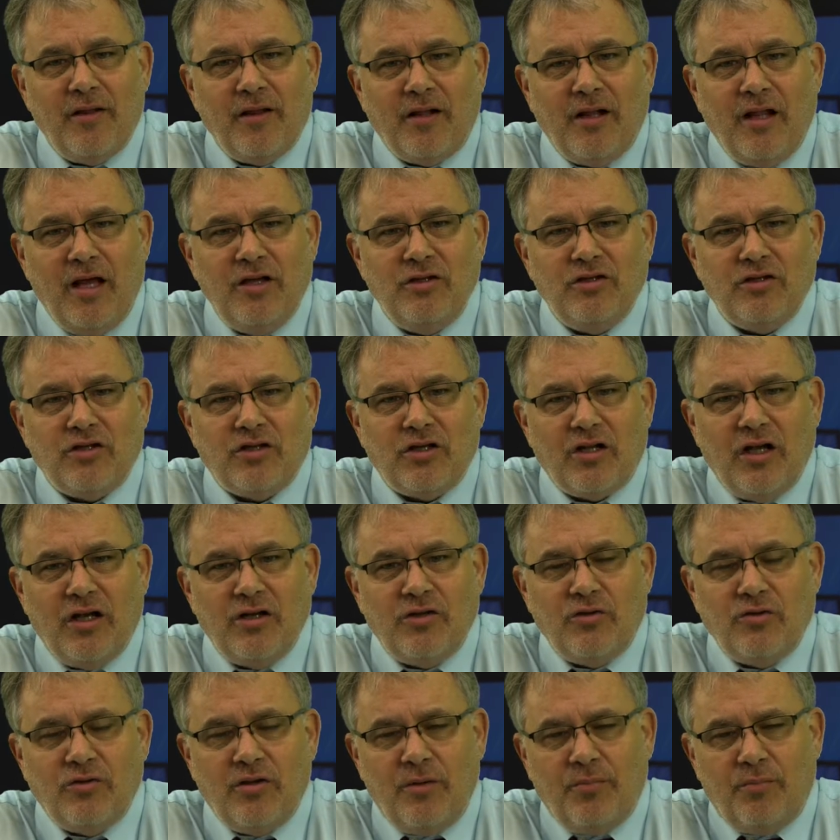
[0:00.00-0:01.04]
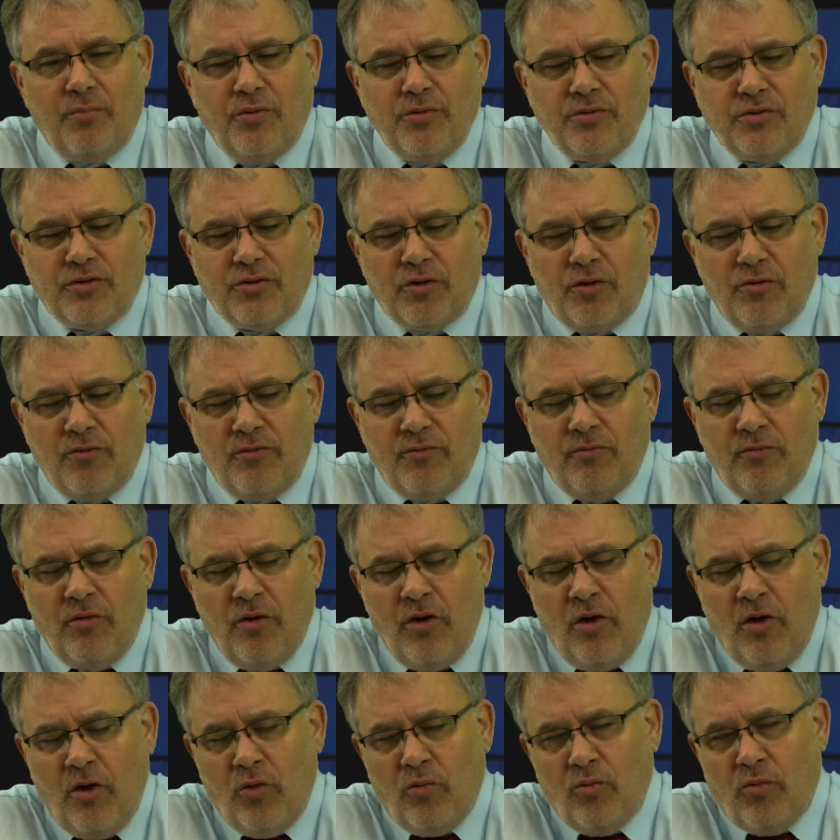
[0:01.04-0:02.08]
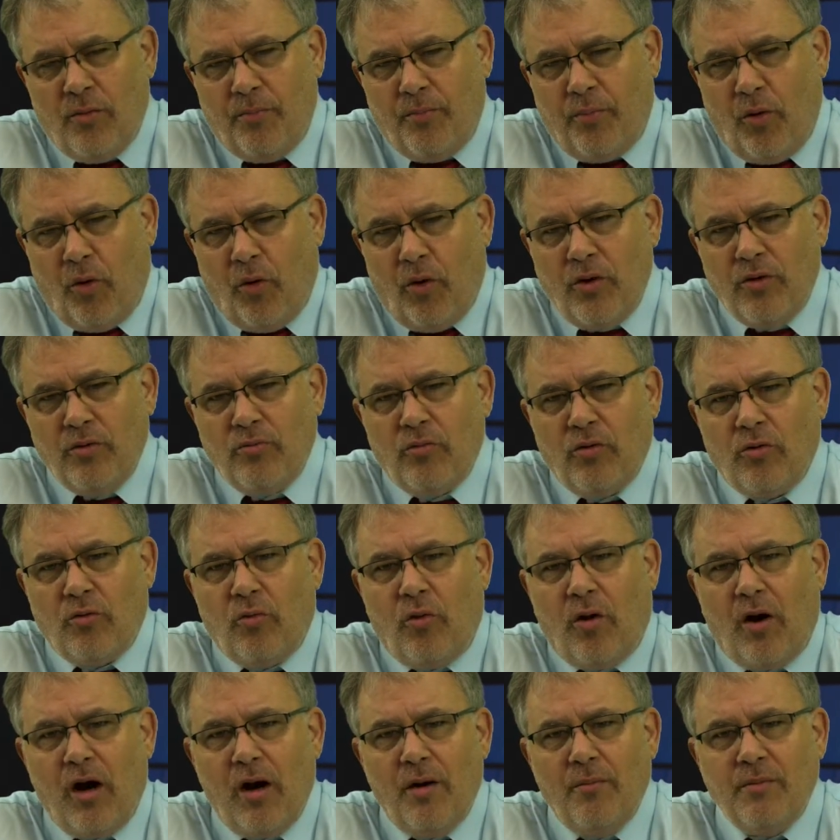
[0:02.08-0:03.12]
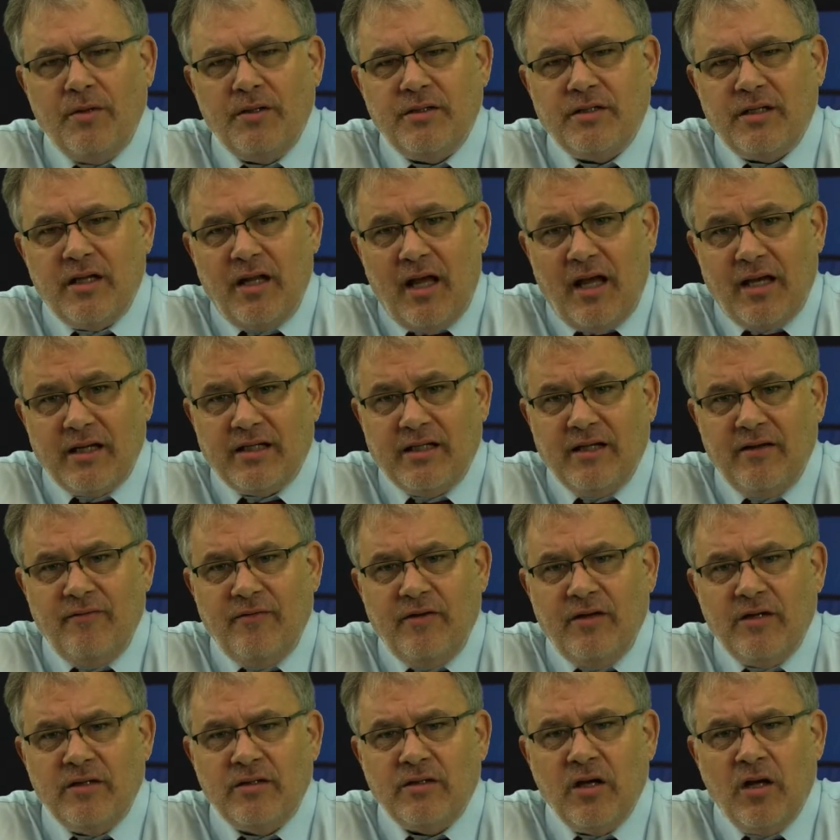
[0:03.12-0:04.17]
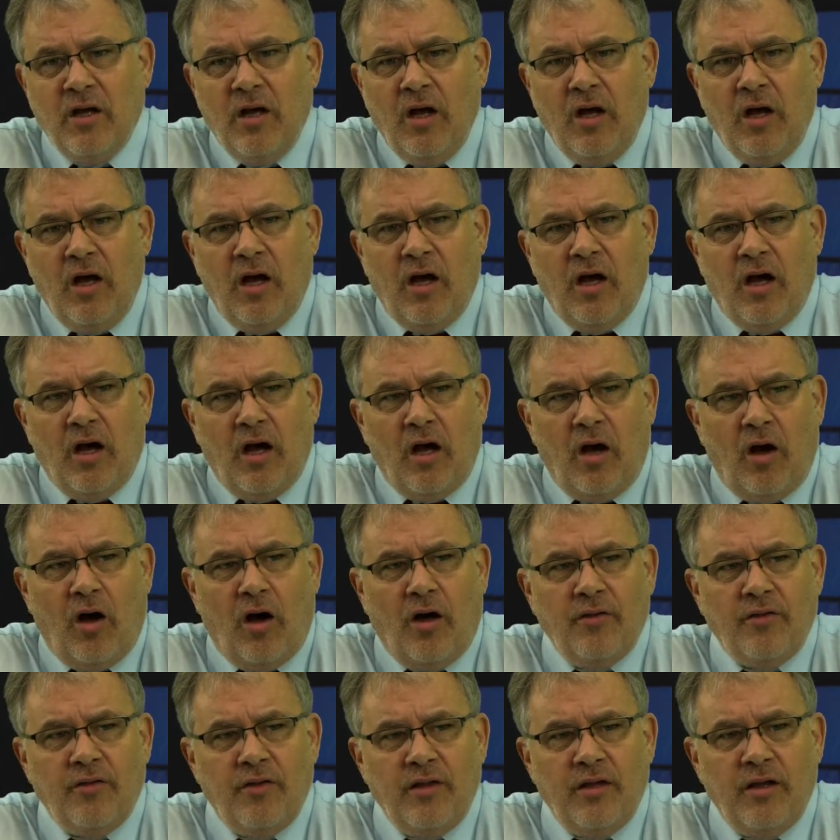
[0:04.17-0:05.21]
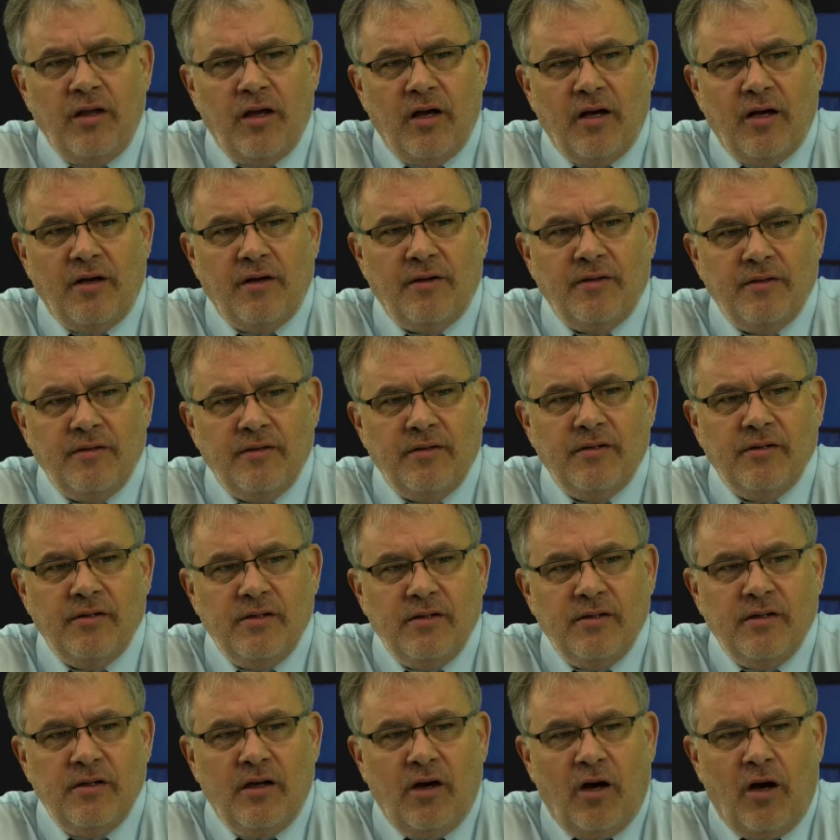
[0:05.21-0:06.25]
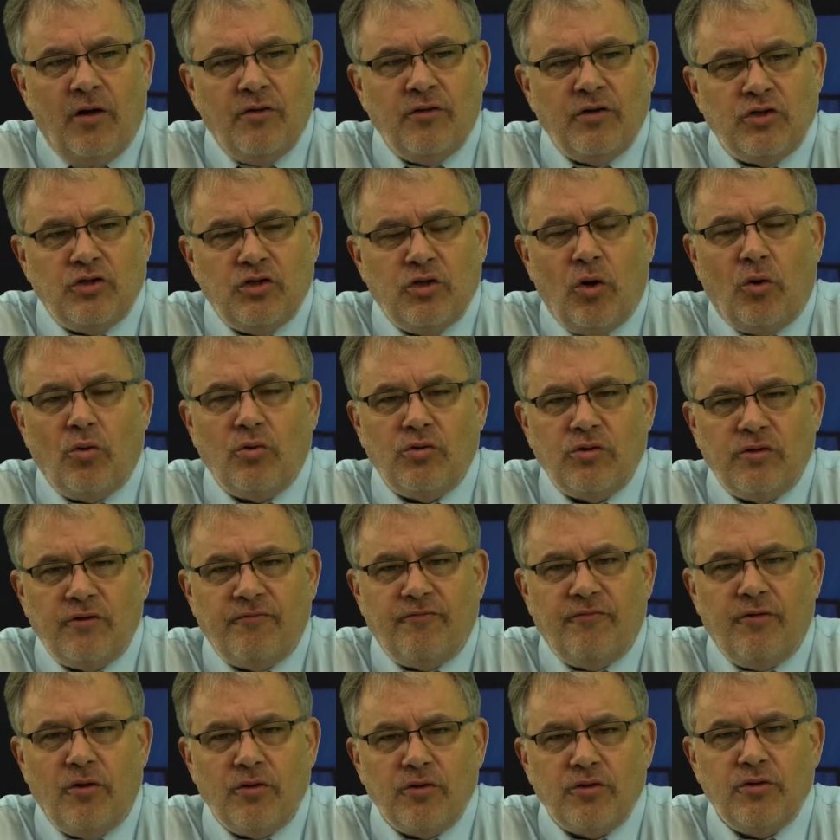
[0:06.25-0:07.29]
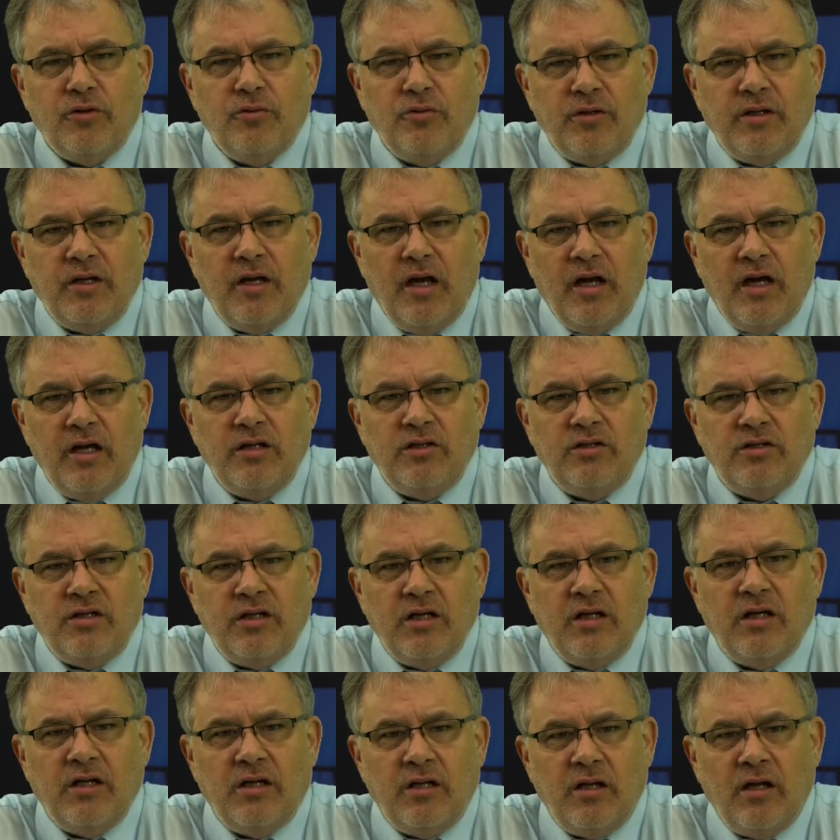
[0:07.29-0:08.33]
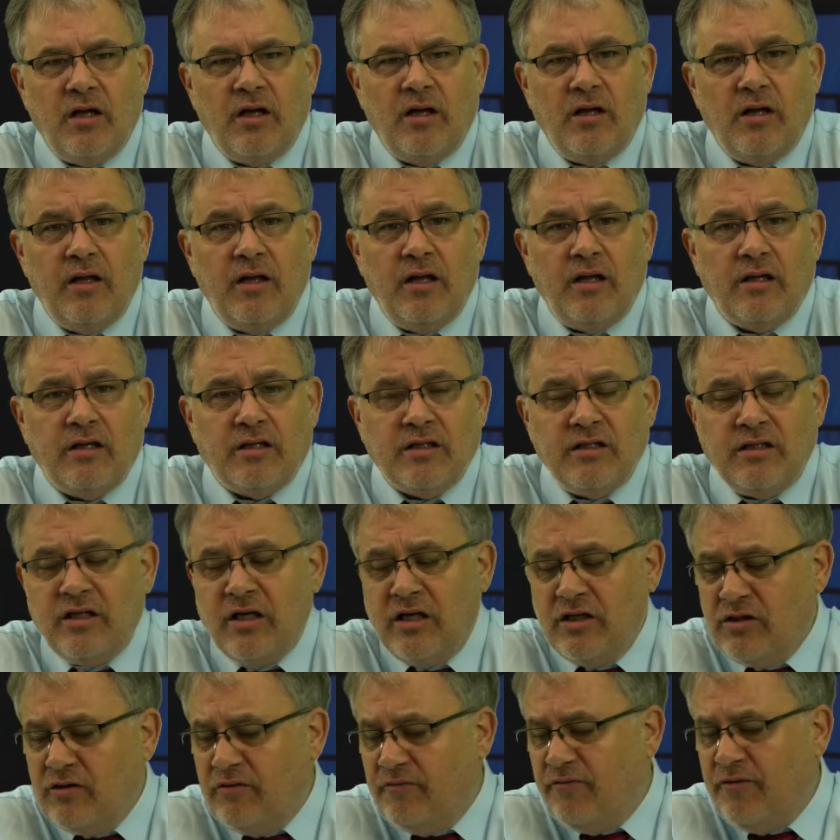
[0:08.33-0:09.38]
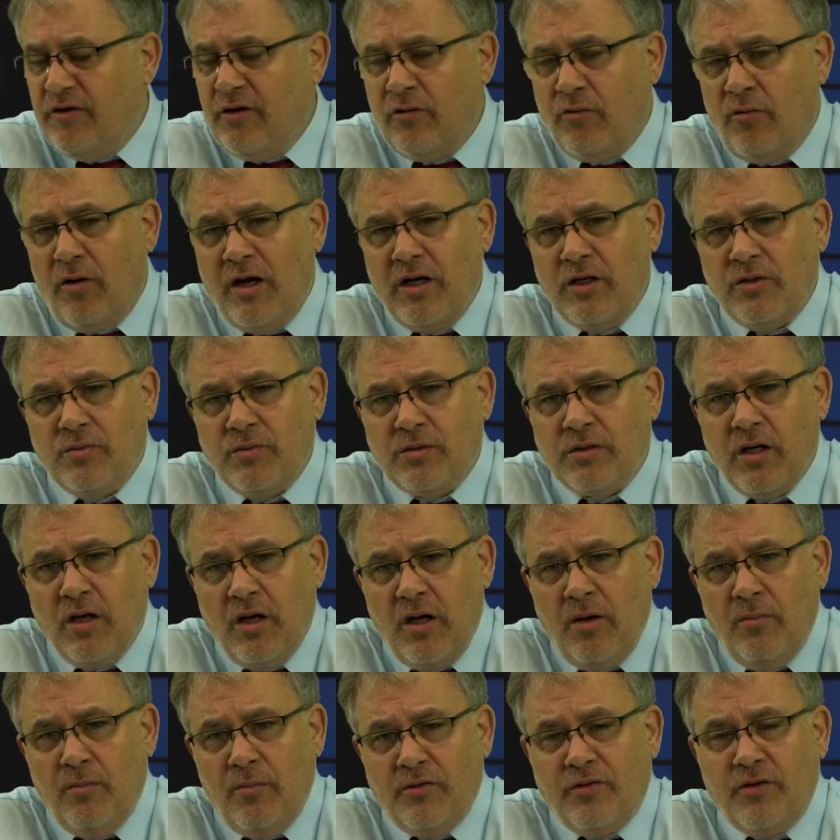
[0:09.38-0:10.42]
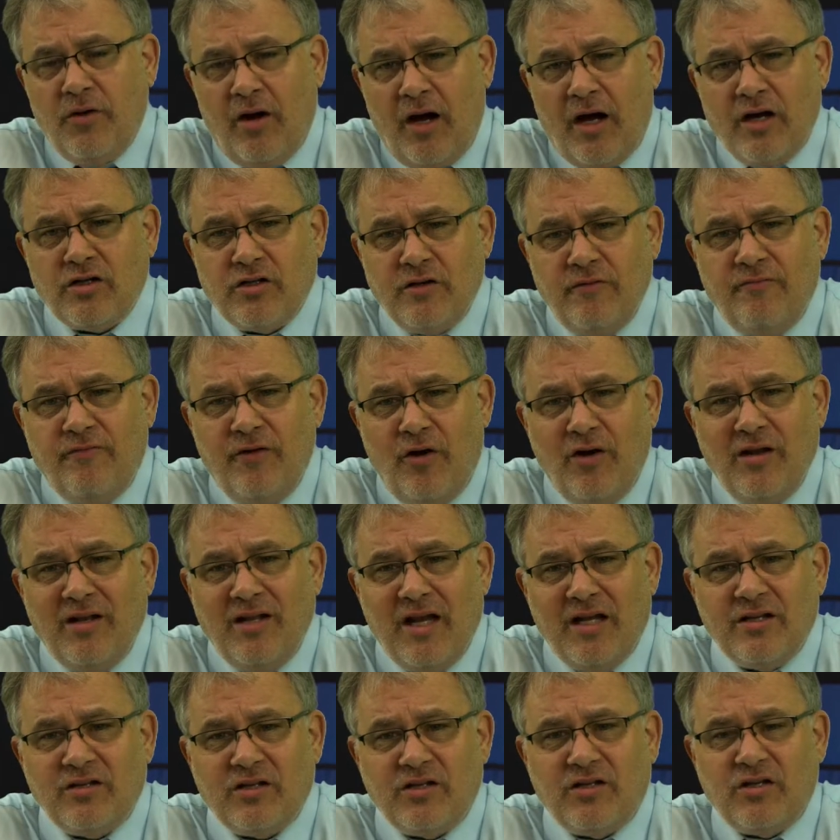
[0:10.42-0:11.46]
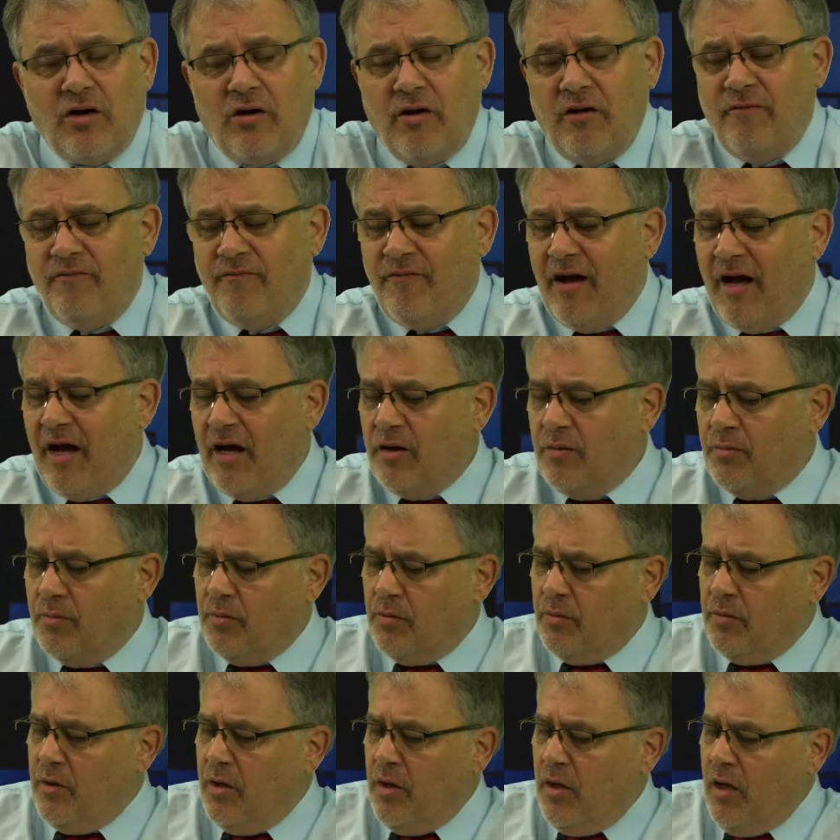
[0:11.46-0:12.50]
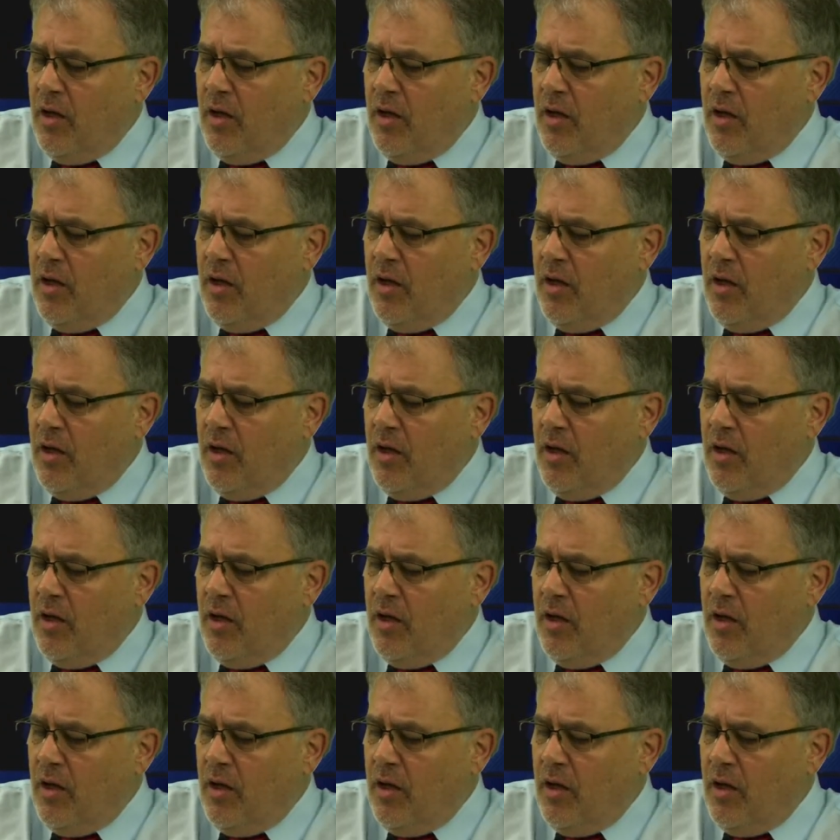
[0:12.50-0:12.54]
the legislature that put certain reporting requirements and activities on the shoulders of folks who engaged in contingent fee arrangements, but they're actually very necessary and valuable